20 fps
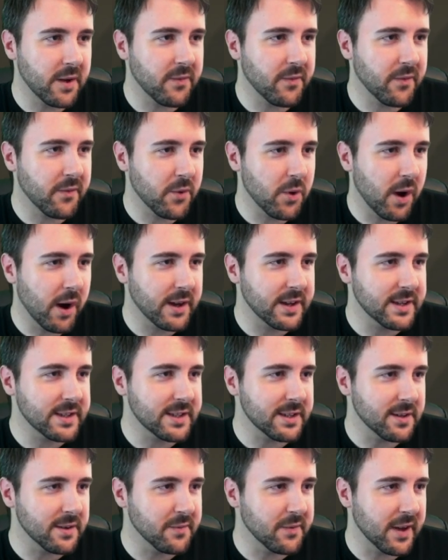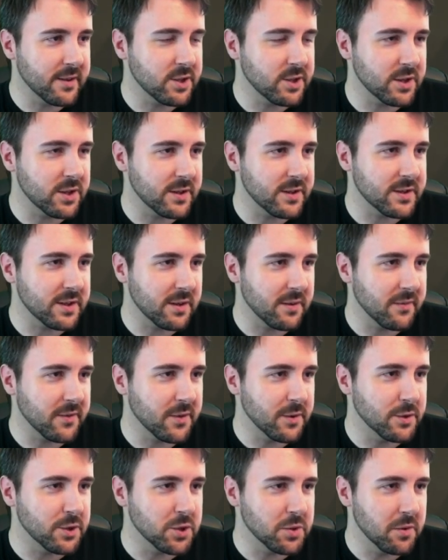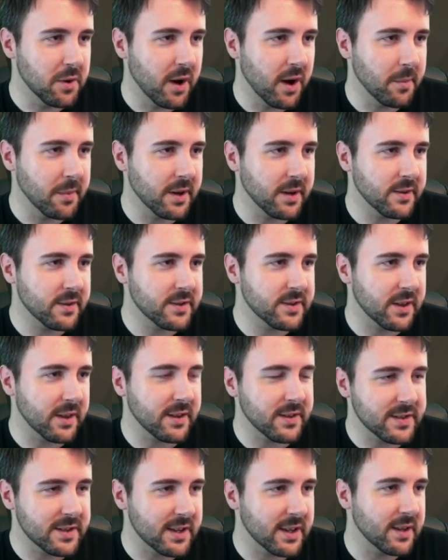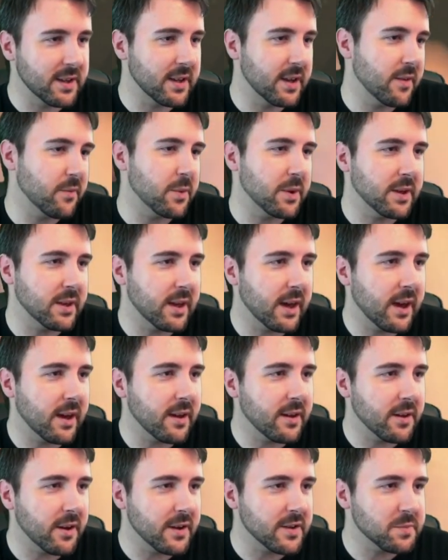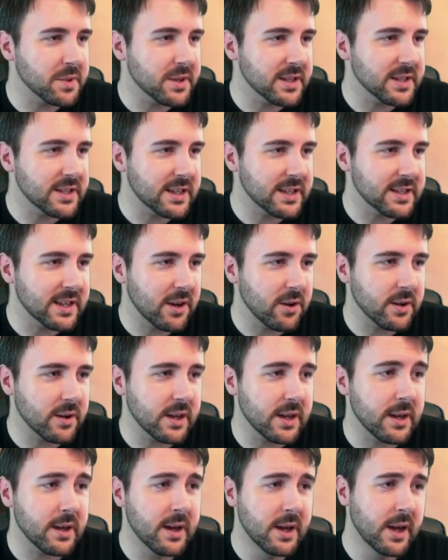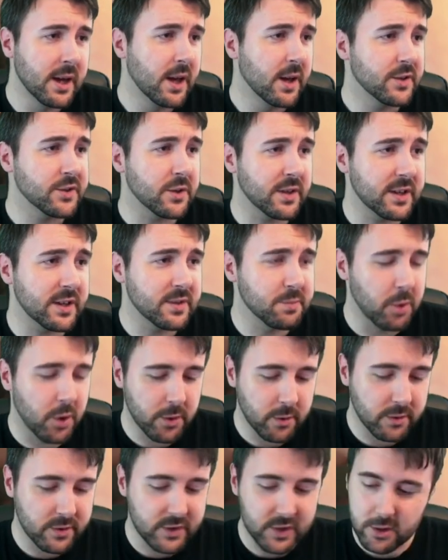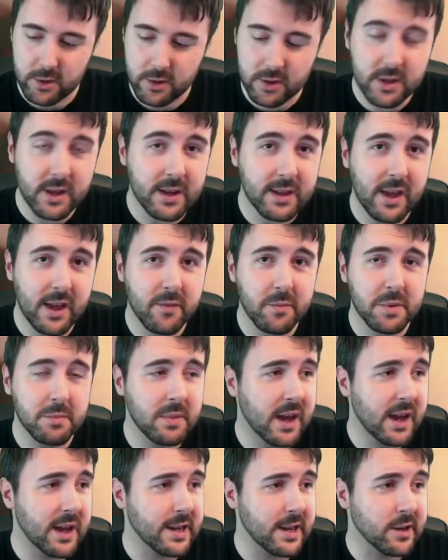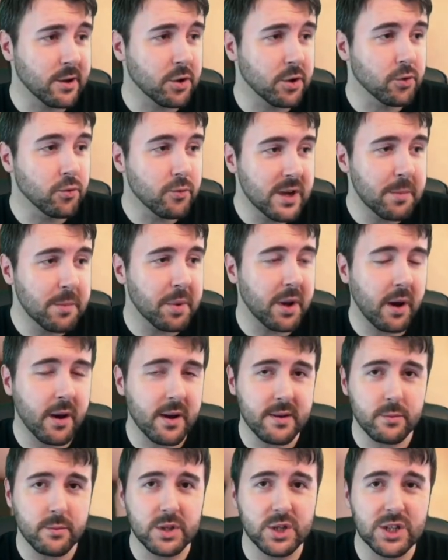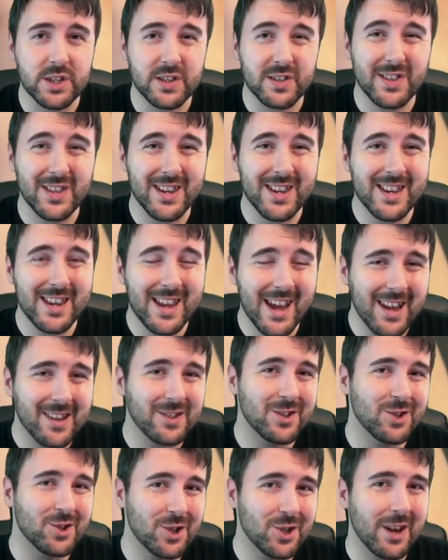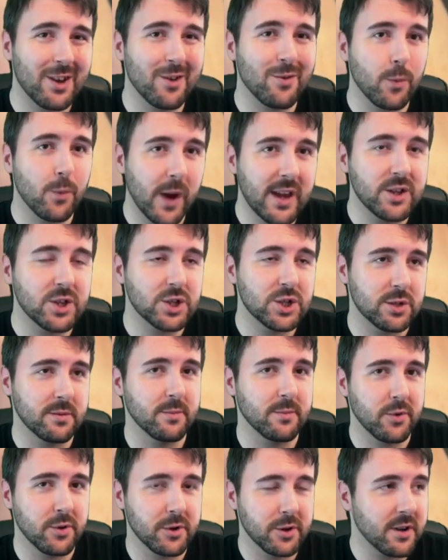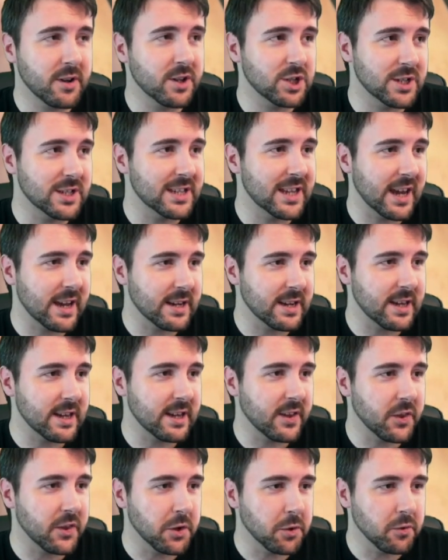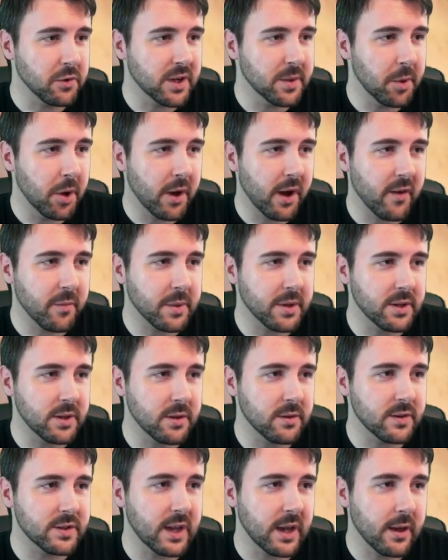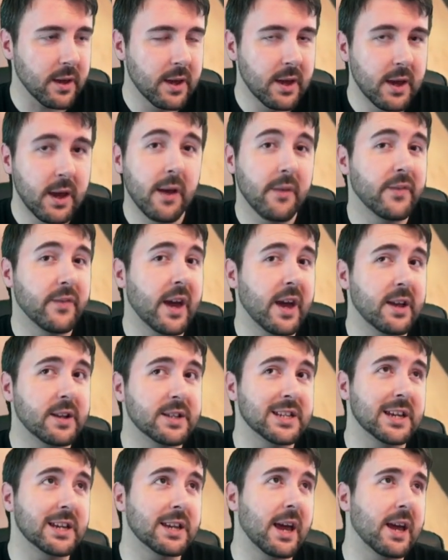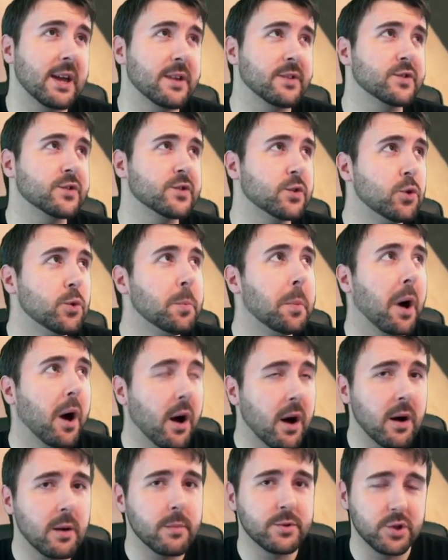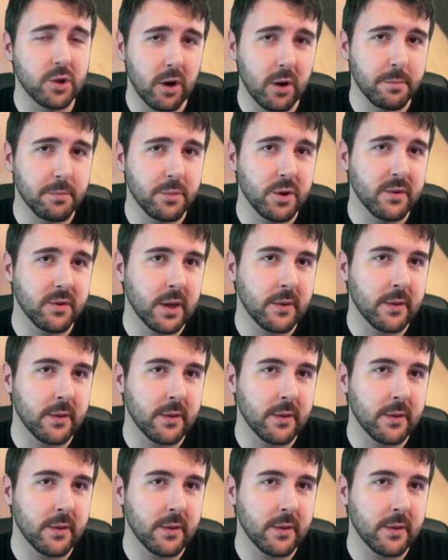Fry's adventures in Futurama. So let's see if we can get a nice bit of detail on here. So these models look like they've been made in Greebonite, which is the next generation production technique that Greebo have been using. They did a superb job moving